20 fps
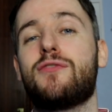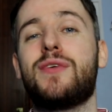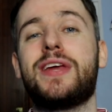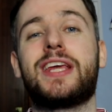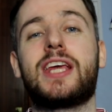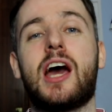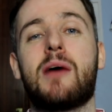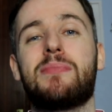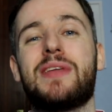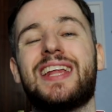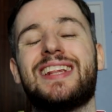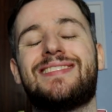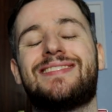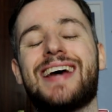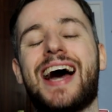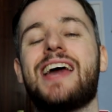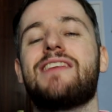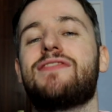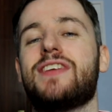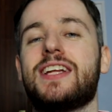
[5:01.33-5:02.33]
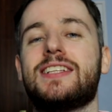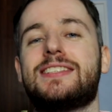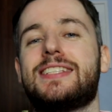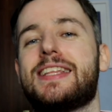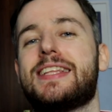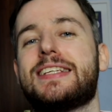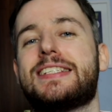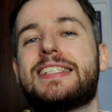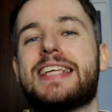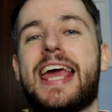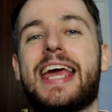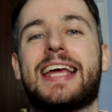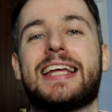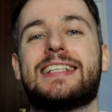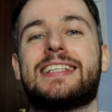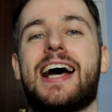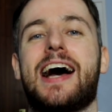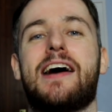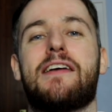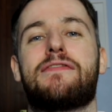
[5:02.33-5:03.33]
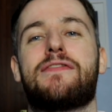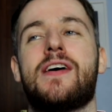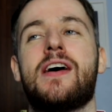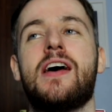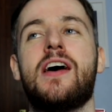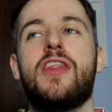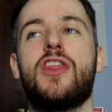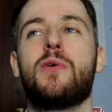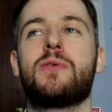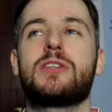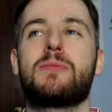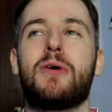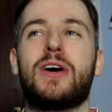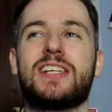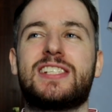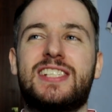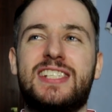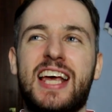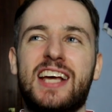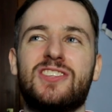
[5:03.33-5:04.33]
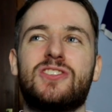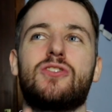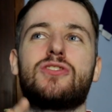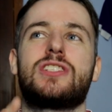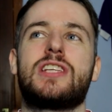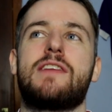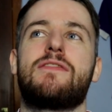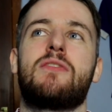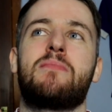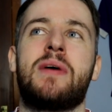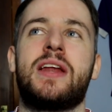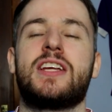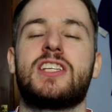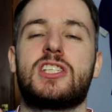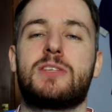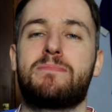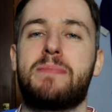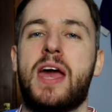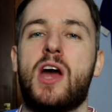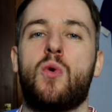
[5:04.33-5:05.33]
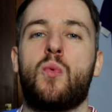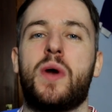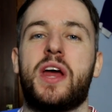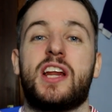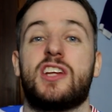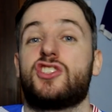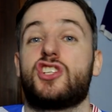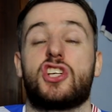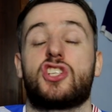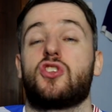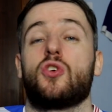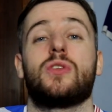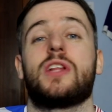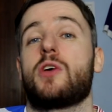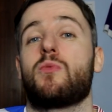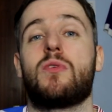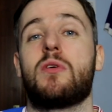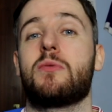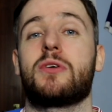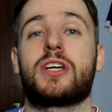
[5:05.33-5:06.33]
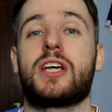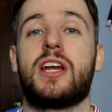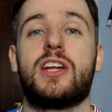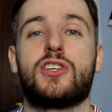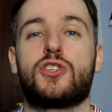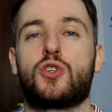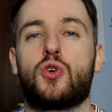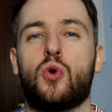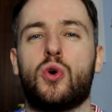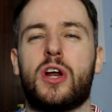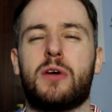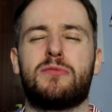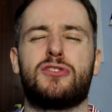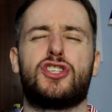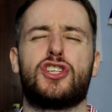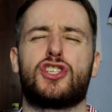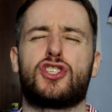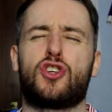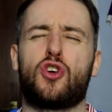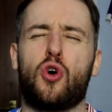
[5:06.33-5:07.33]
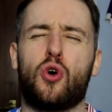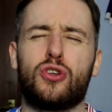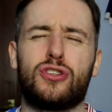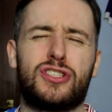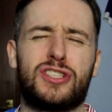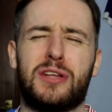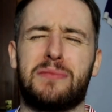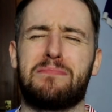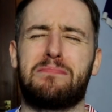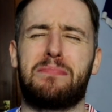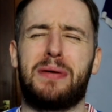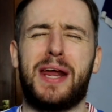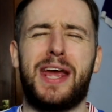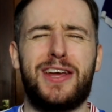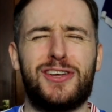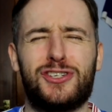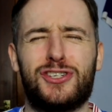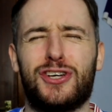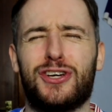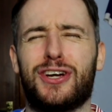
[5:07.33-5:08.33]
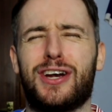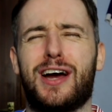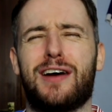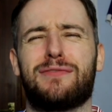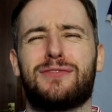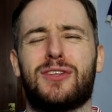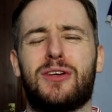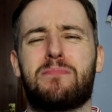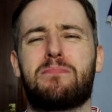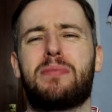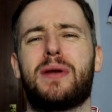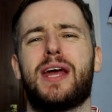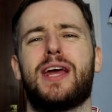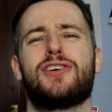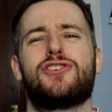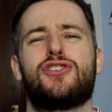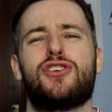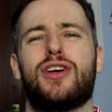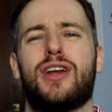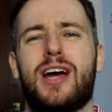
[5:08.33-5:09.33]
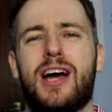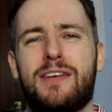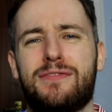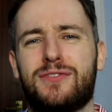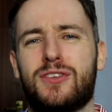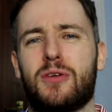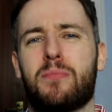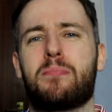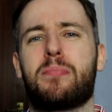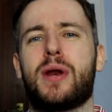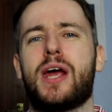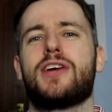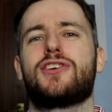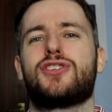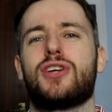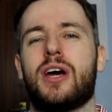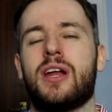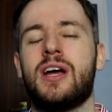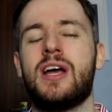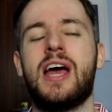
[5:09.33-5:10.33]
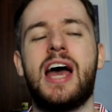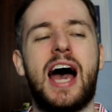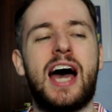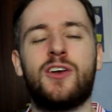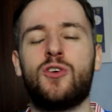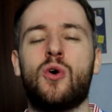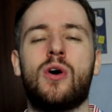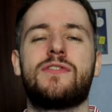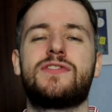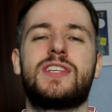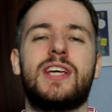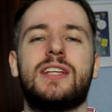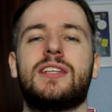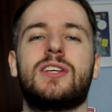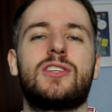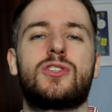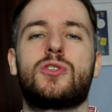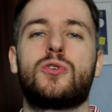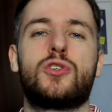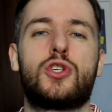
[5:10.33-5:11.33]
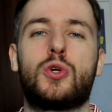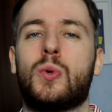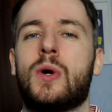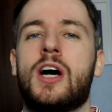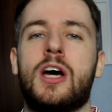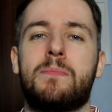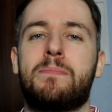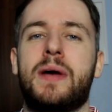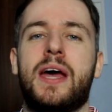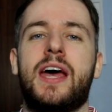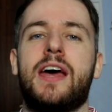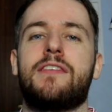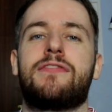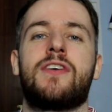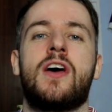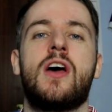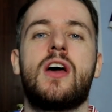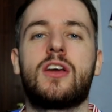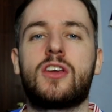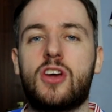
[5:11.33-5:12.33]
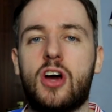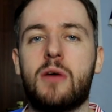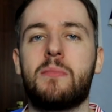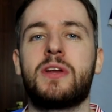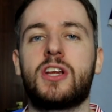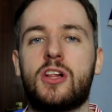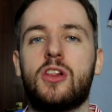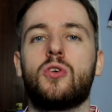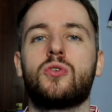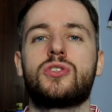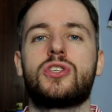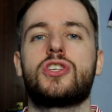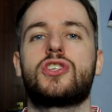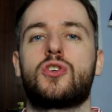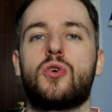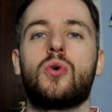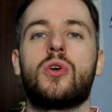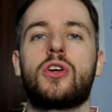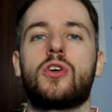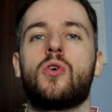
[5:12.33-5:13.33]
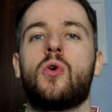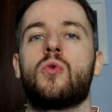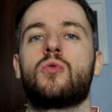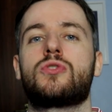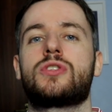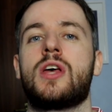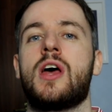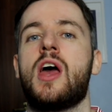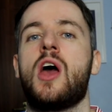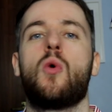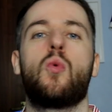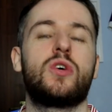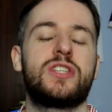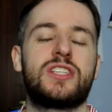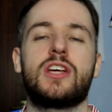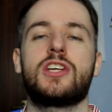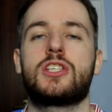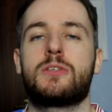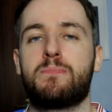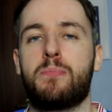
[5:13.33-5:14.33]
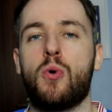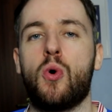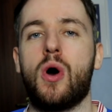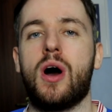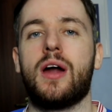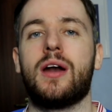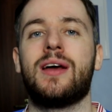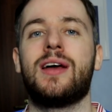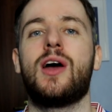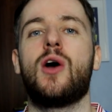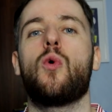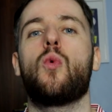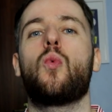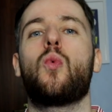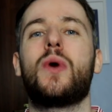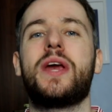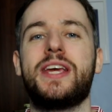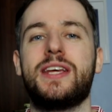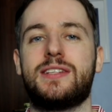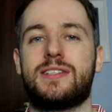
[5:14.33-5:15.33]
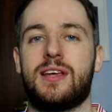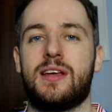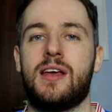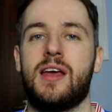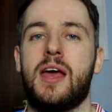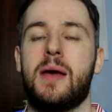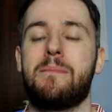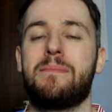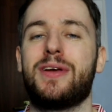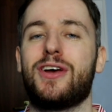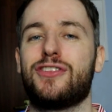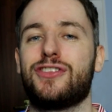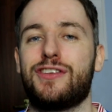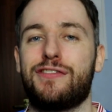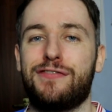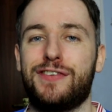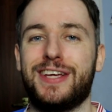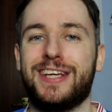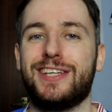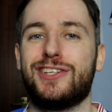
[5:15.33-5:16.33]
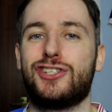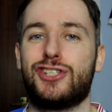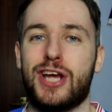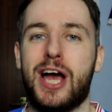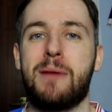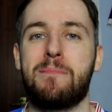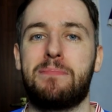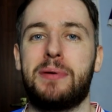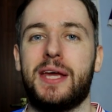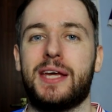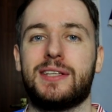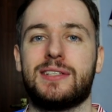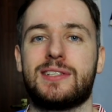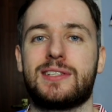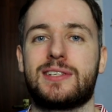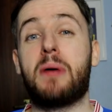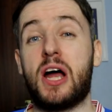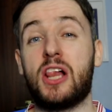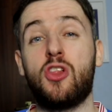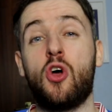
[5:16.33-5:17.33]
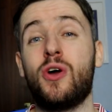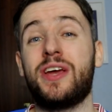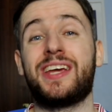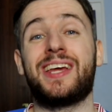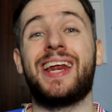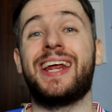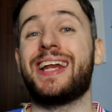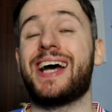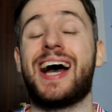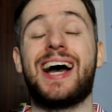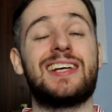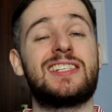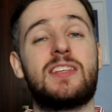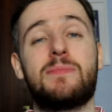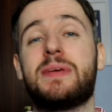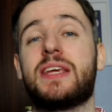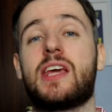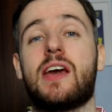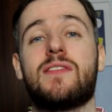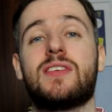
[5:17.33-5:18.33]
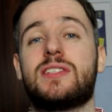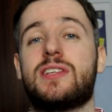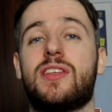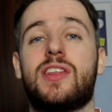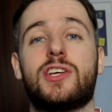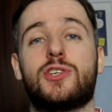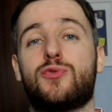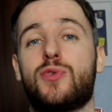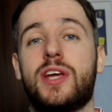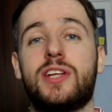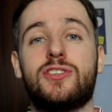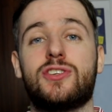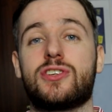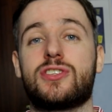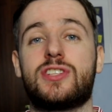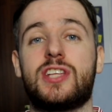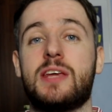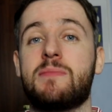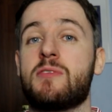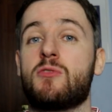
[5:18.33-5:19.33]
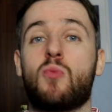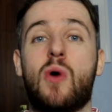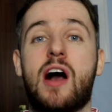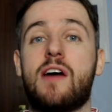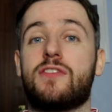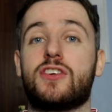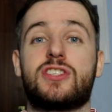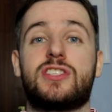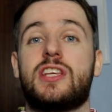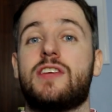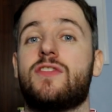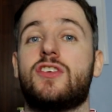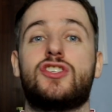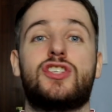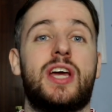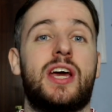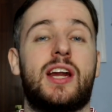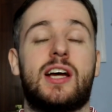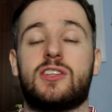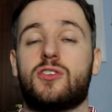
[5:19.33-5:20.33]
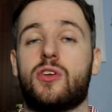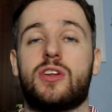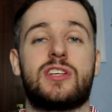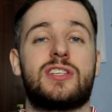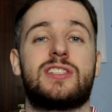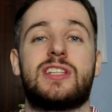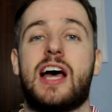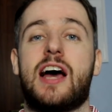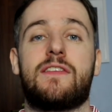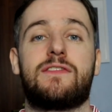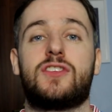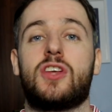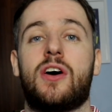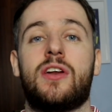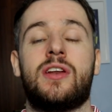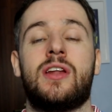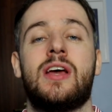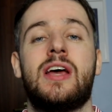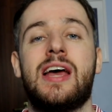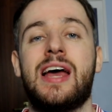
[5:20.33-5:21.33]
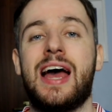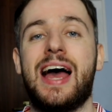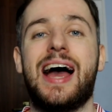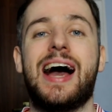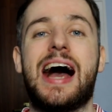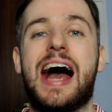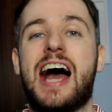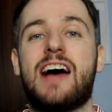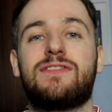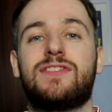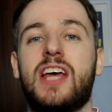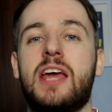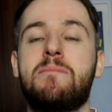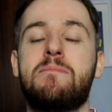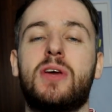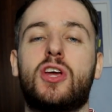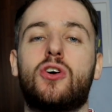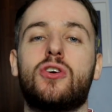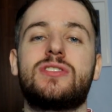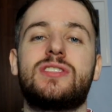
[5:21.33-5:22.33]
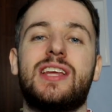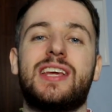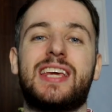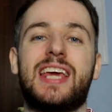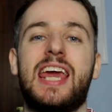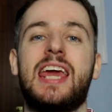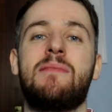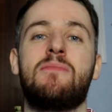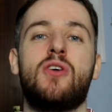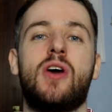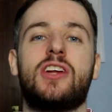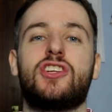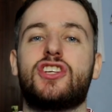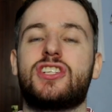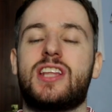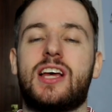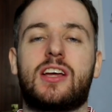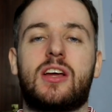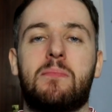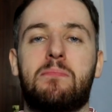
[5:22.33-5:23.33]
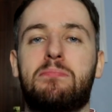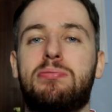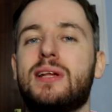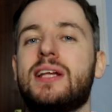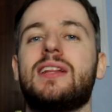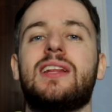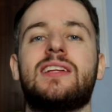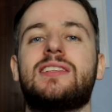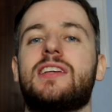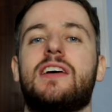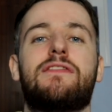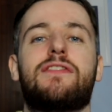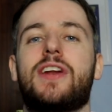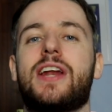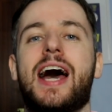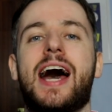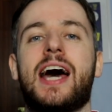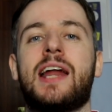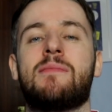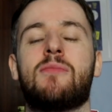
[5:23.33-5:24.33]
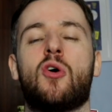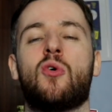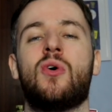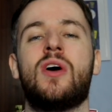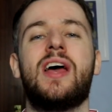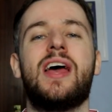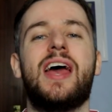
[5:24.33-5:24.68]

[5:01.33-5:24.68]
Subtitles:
recap, then diving into the second half. There was about a 6 or 7 minute spell where it just looked like we were going to score. It was just constant pressure after pressure after pressure. I know I've said this on Twitter, but if coming close to scoring goals was a sport, we'd be undefeated champions. But a lot of credit has to be given to this Rangers team and whatever Steven Gerrard or the staff done at halftime, because they came out at just a completely different animal